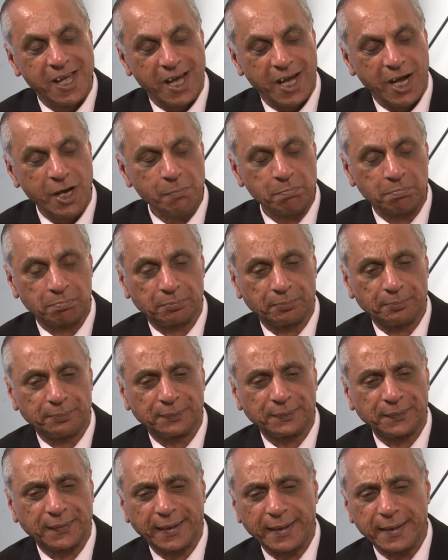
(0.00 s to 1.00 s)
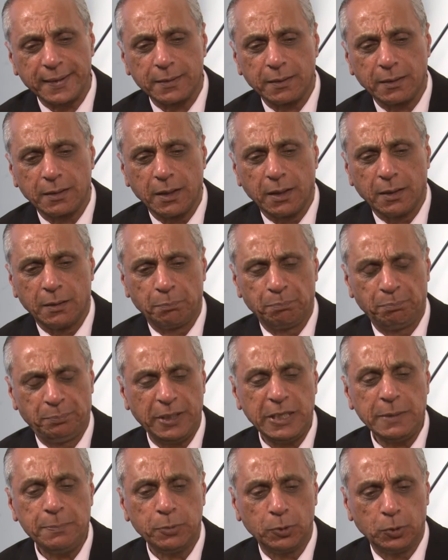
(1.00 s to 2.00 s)
Um,
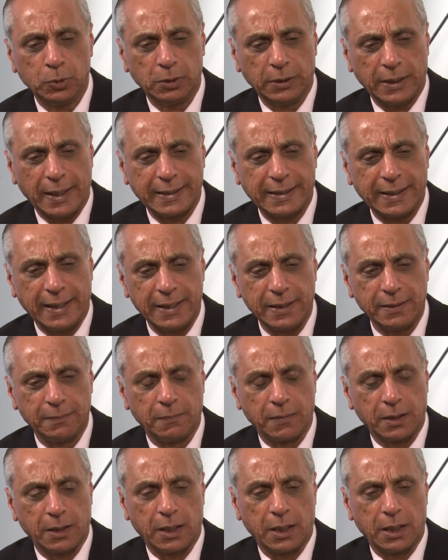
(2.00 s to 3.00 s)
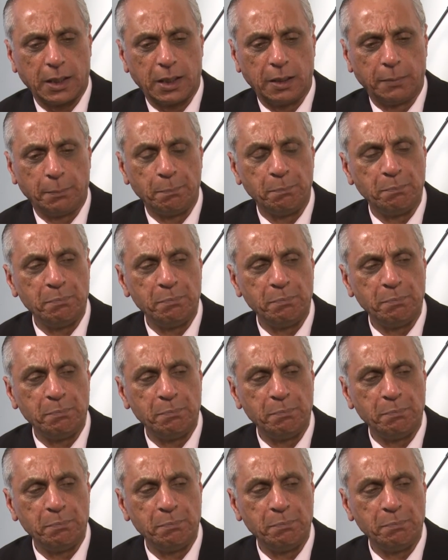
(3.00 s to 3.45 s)
people, again, uh,